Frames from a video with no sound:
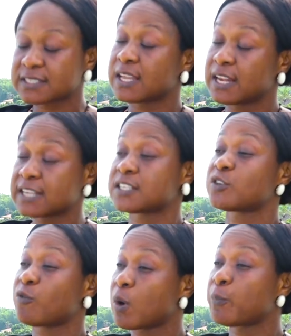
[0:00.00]
in
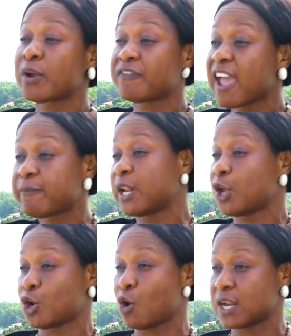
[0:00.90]
excess of $1.5
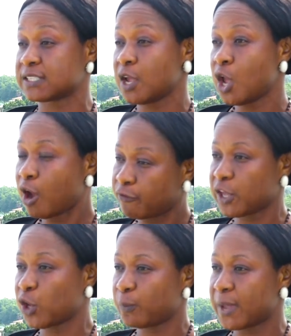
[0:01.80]
million of
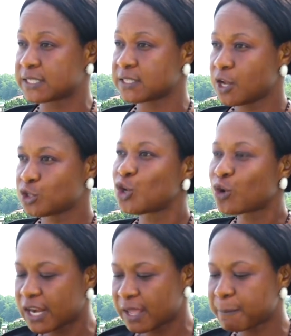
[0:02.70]
equipments. So you
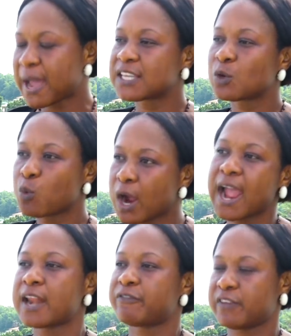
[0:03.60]
can imagine what
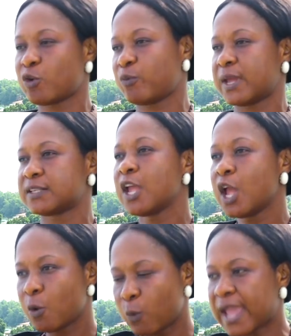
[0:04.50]
kind of equipments
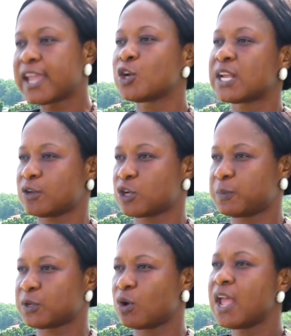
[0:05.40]
were in that hospital